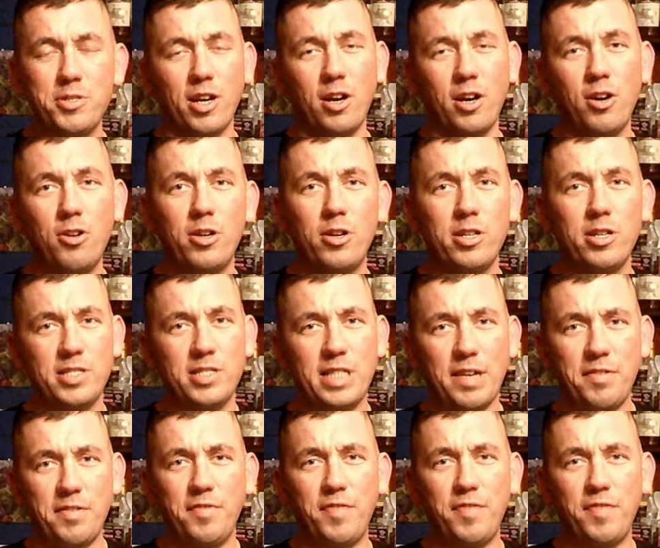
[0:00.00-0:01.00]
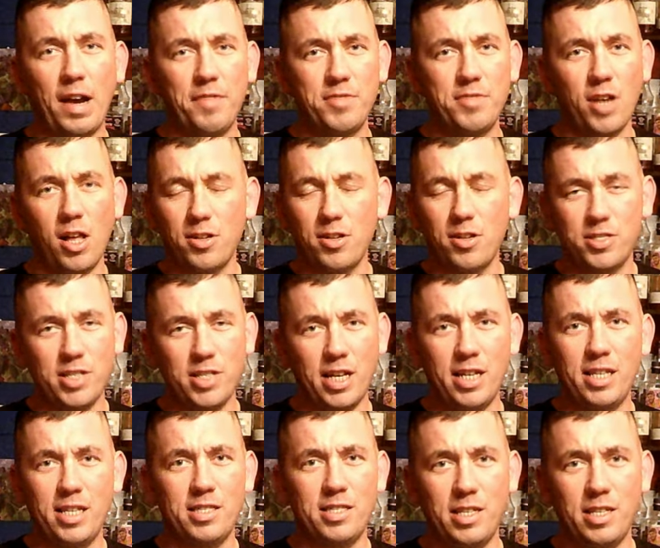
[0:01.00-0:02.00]
$175 and I
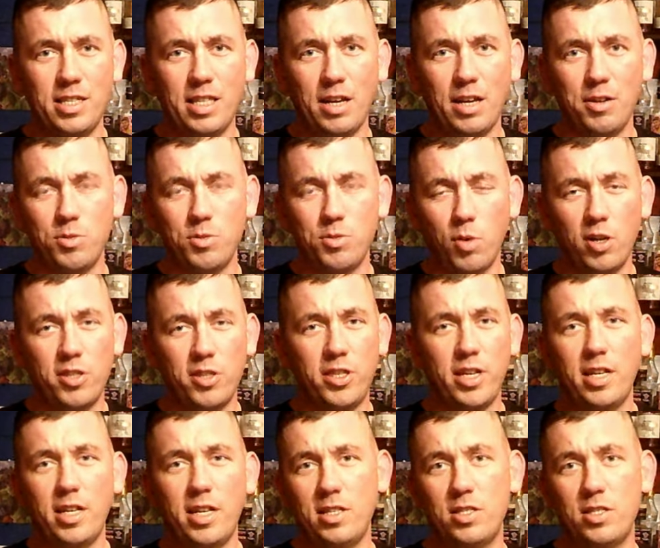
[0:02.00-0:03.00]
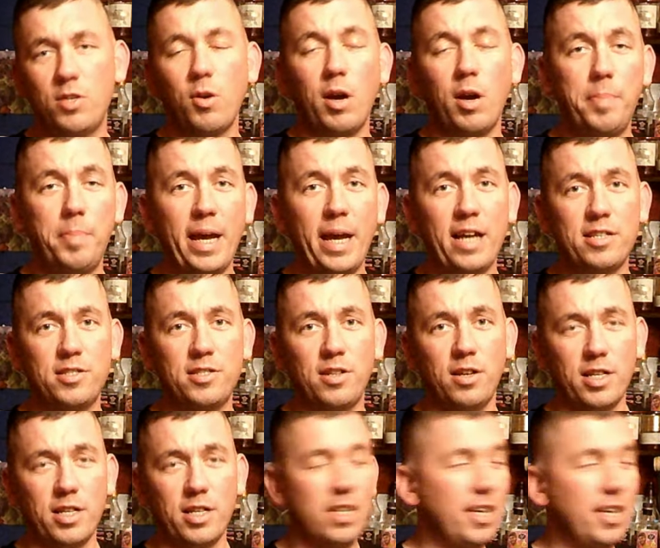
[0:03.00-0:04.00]
didn't think that was worth it. And so I passed
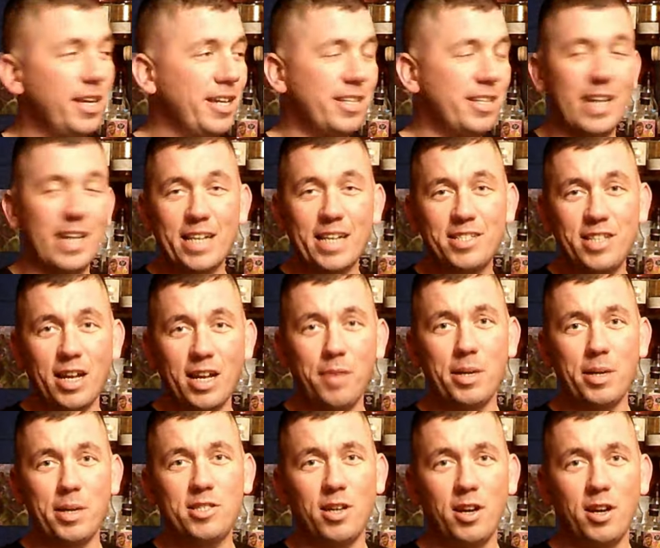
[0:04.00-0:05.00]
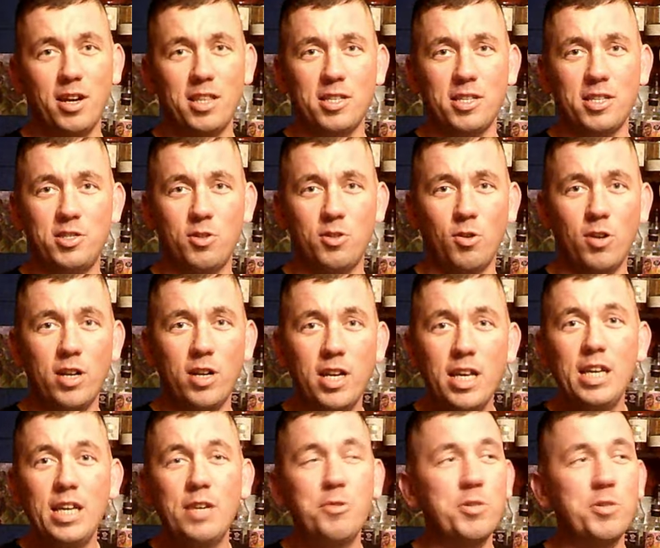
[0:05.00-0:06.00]
on it. Next time I saw it at the store,
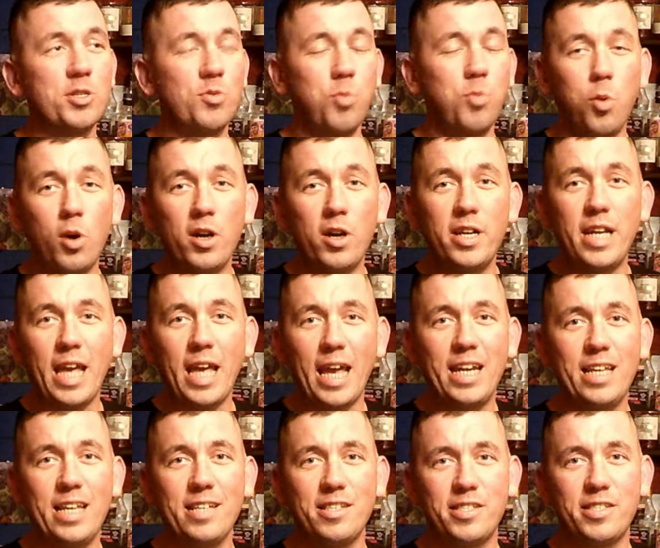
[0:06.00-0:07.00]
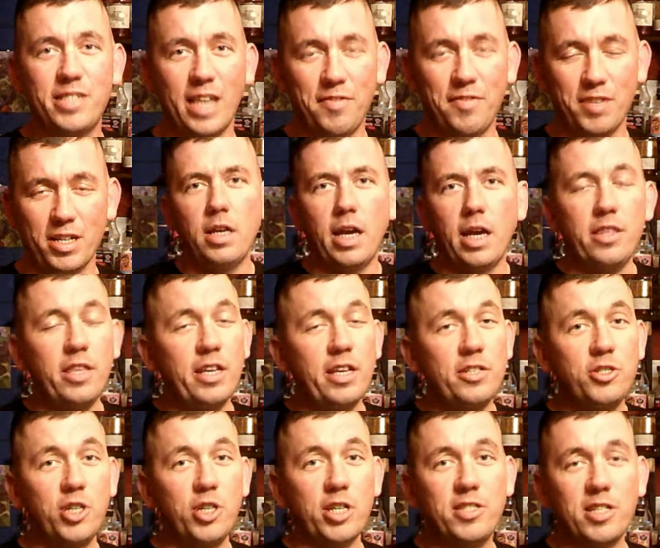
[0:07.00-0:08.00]
it was $187. And
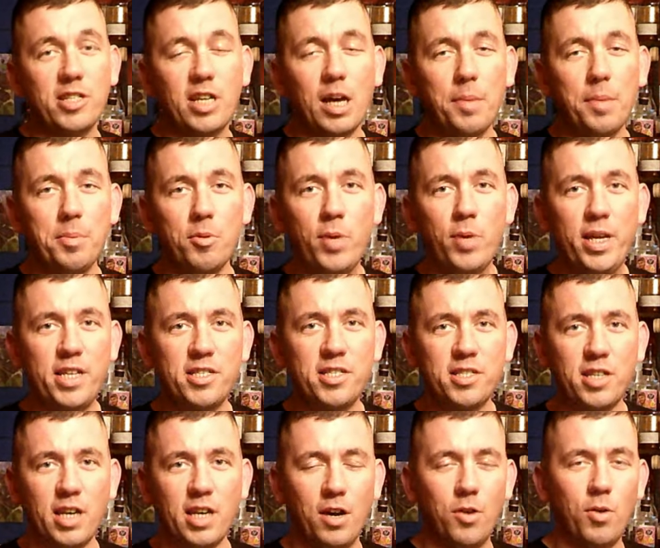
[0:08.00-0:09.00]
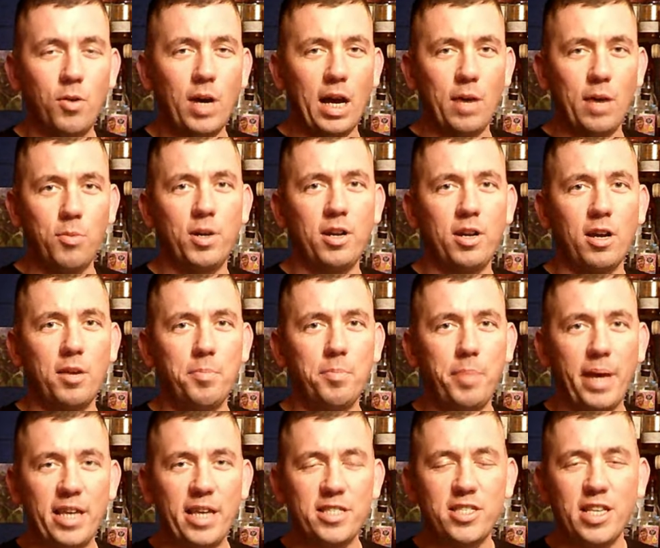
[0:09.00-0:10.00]
then just a couple weeks ago, I went on
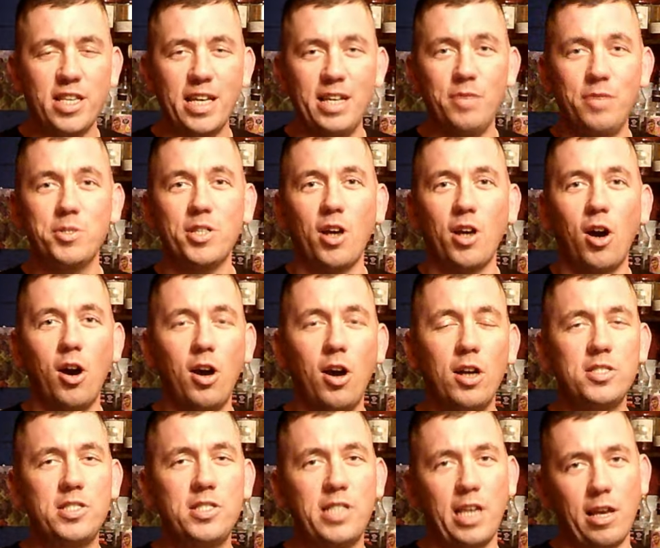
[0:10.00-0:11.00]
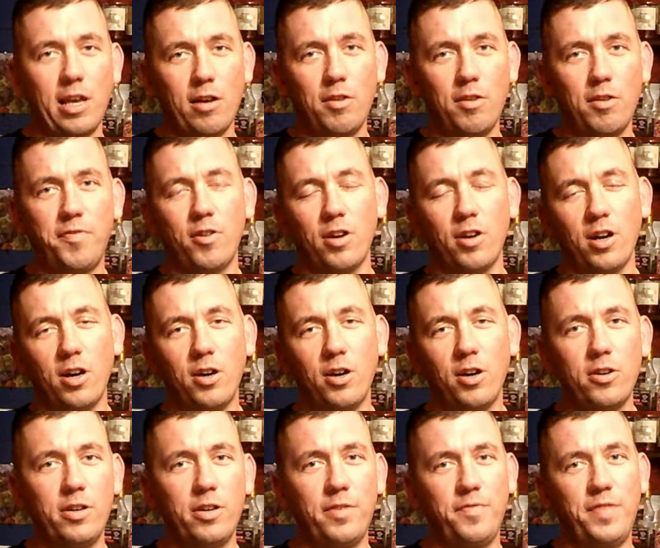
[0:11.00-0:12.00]
base and it was on sale for
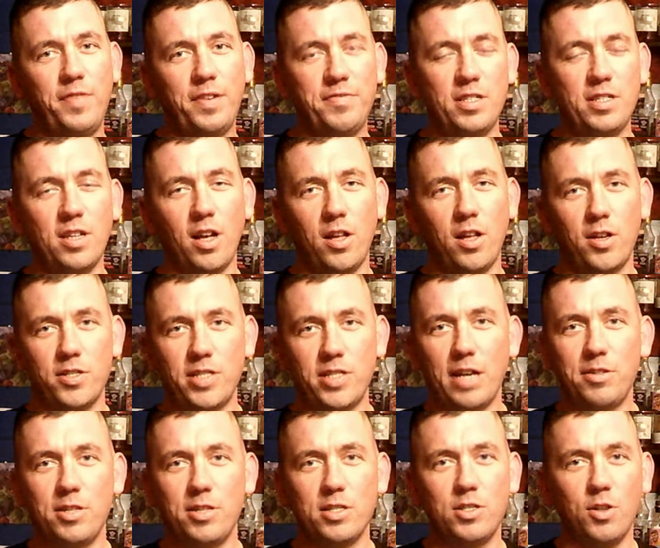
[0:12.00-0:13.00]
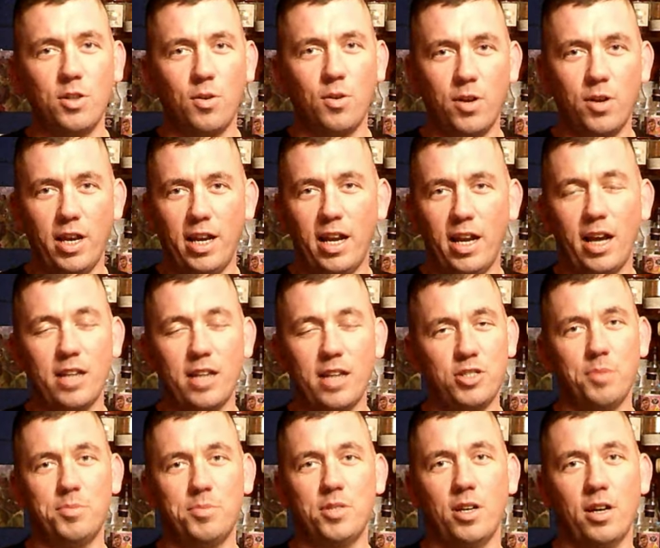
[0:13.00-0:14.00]
$150 out the door and I
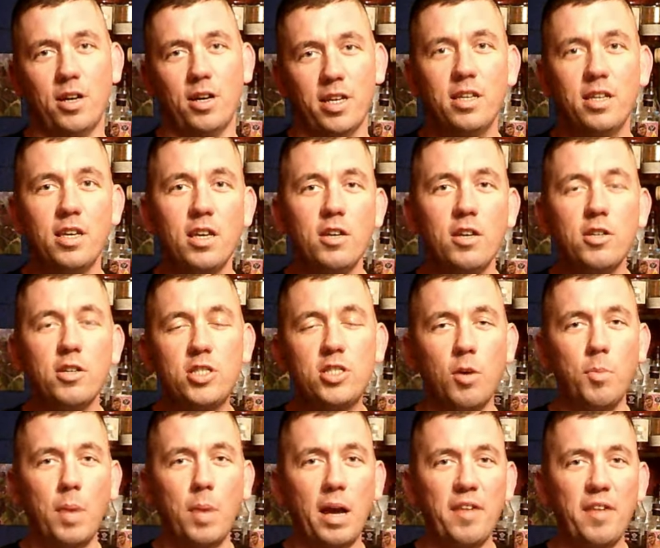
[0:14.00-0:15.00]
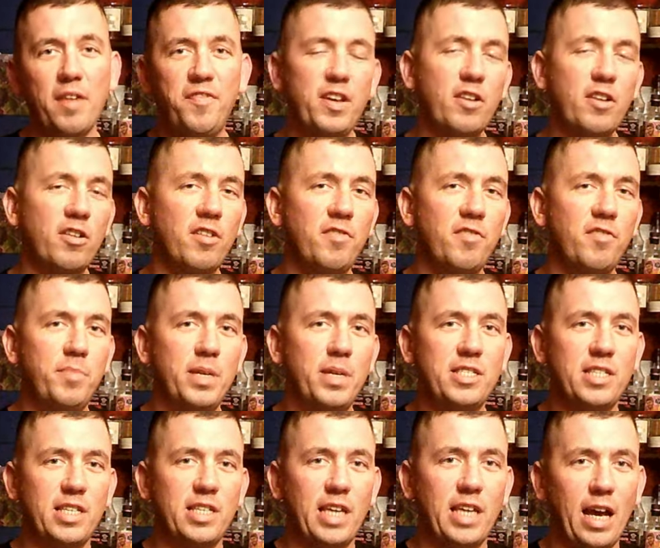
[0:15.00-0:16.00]
jumped on it. So my fear of
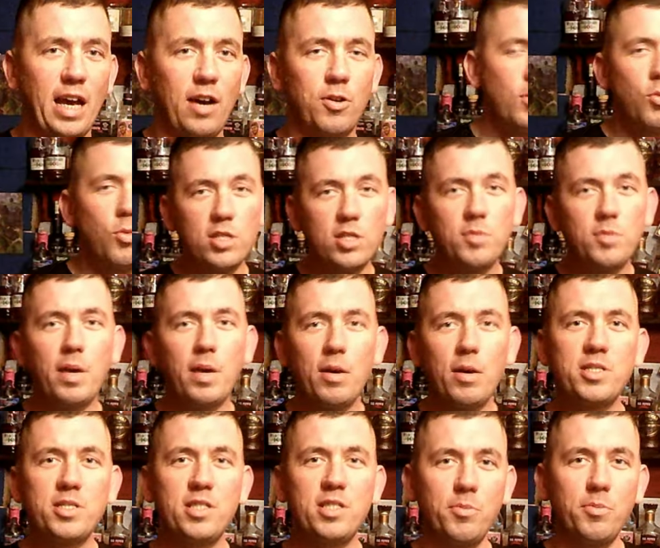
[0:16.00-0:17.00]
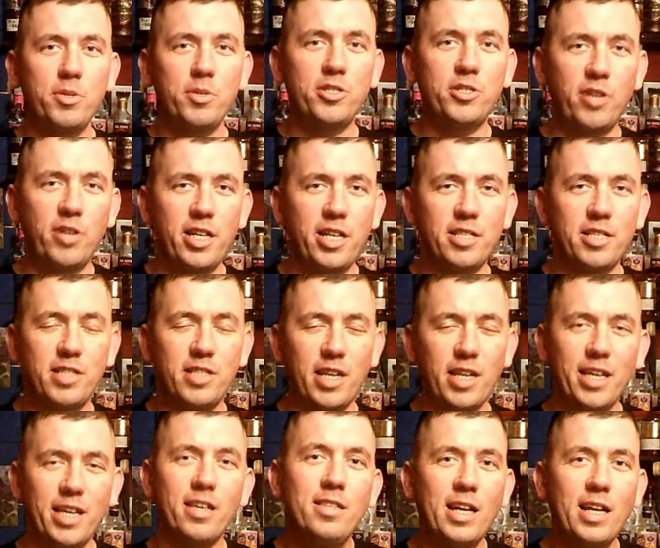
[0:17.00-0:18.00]
missing out was met with some restraint,
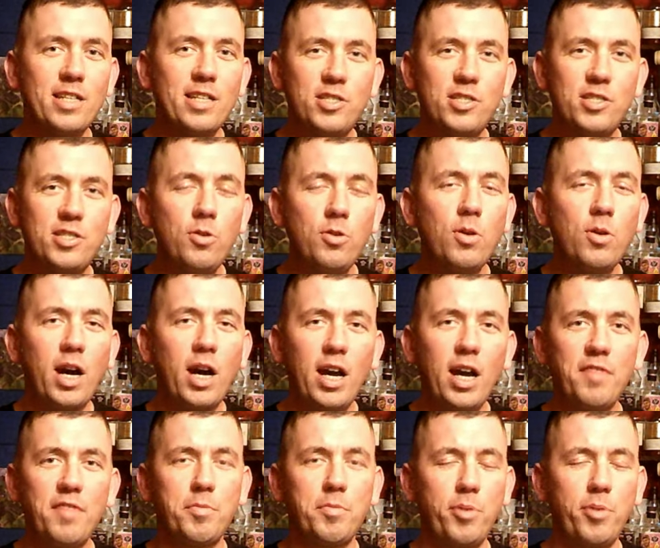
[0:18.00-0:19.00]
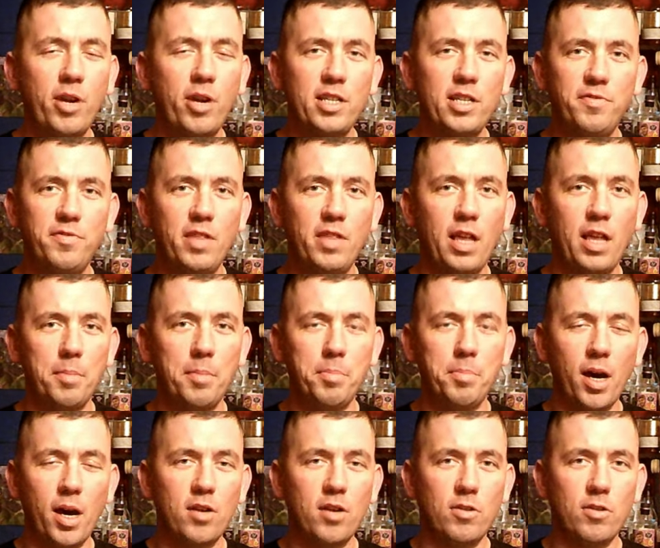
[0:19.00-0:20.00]
saying that's too high of a price for that
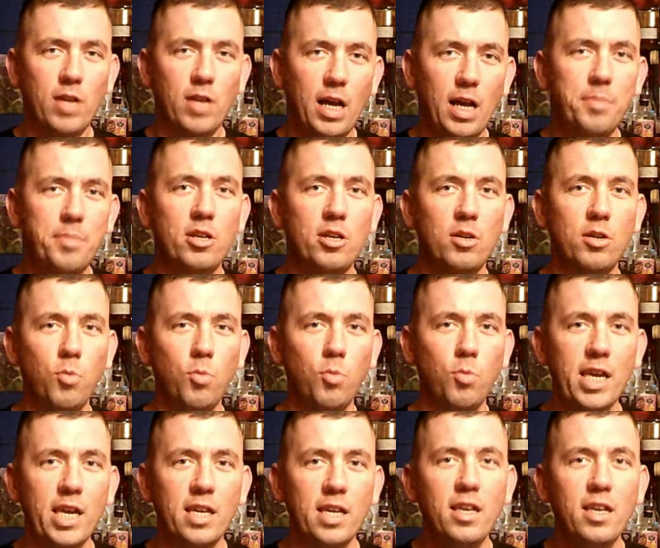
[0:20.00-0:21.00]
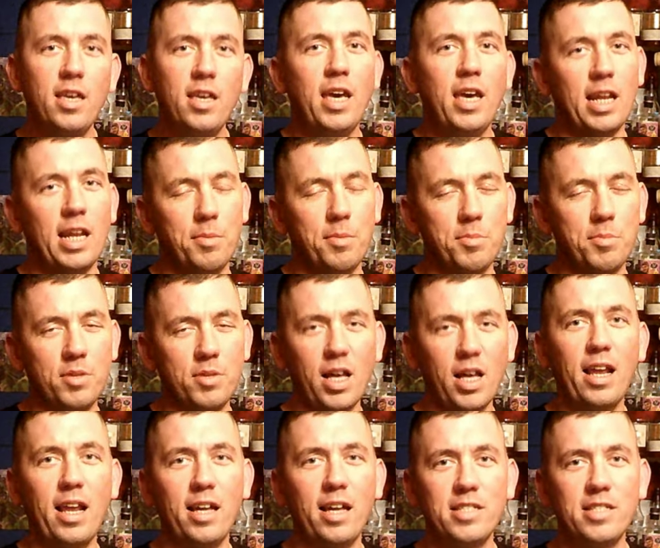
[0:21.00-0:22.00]
bottle. I'm gonna wait. And I'm
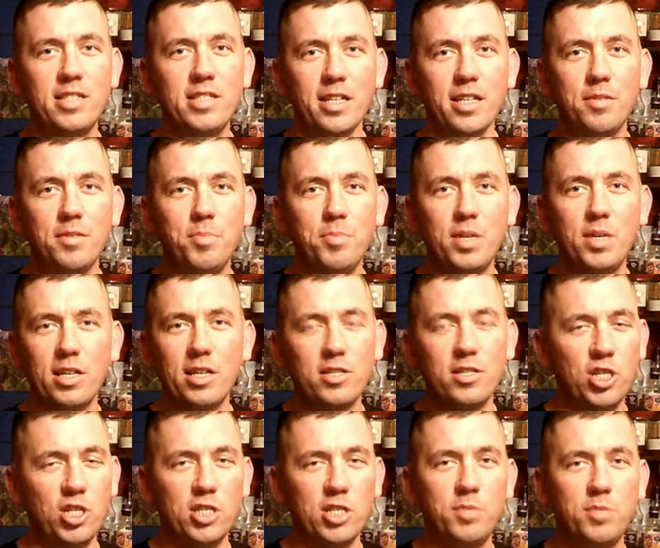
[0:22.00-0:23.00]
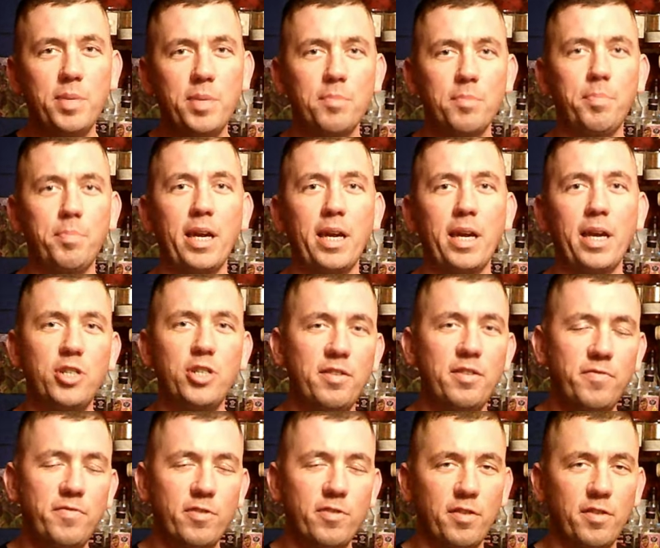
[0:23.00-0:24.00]
glad I did, because just being
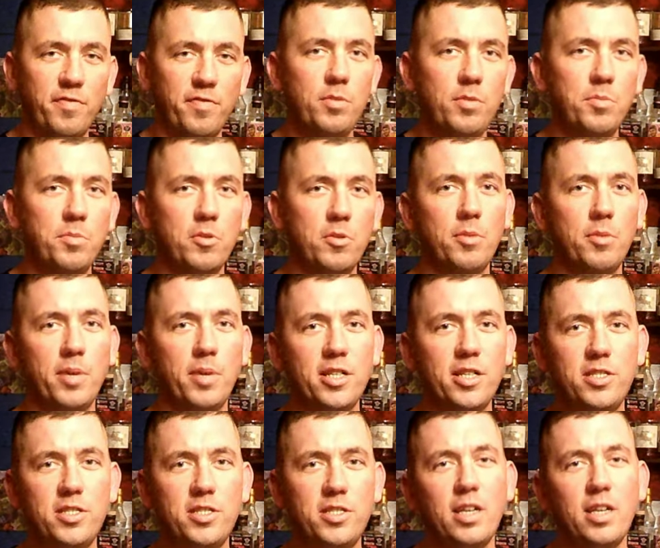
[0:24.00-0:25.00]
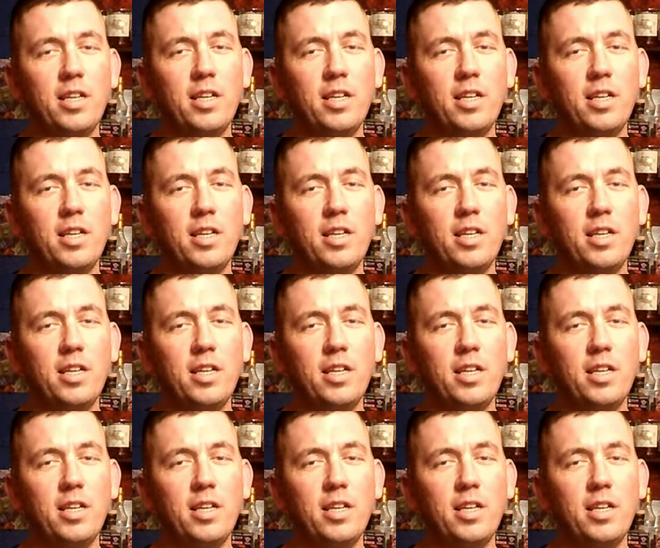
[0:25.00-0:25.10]
patient for a few more months,